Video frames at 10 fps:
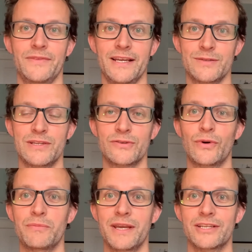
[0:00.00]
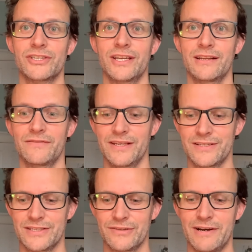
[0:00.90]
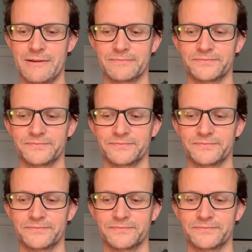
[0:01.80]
as we saw with Mitch in Ephesians 3.